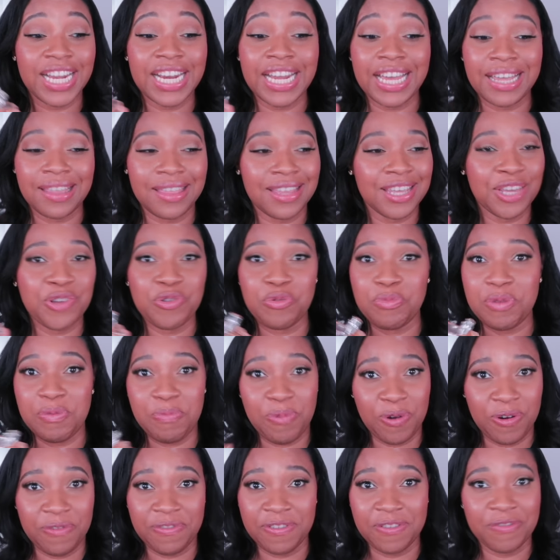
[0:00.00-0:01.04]
and I think it will be
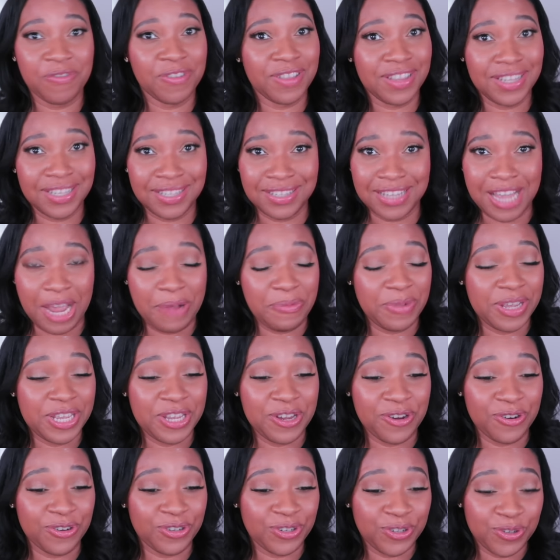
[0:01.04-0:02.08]
perfect for this time of
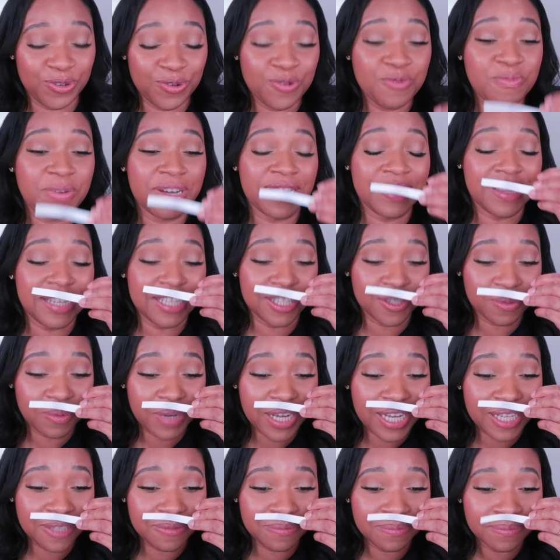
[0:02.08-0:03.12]
year too. But this
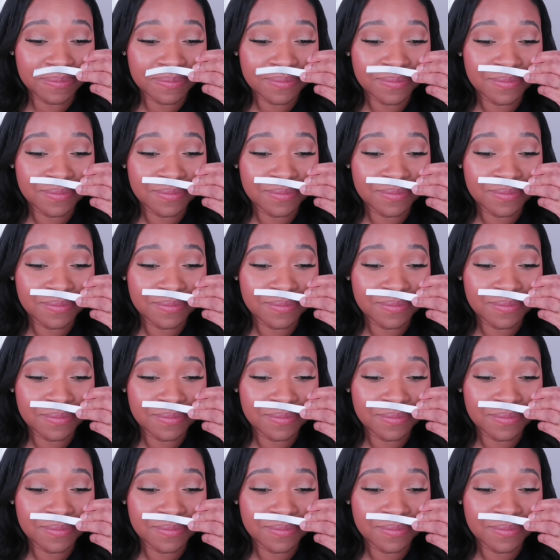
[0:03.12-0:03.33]
one,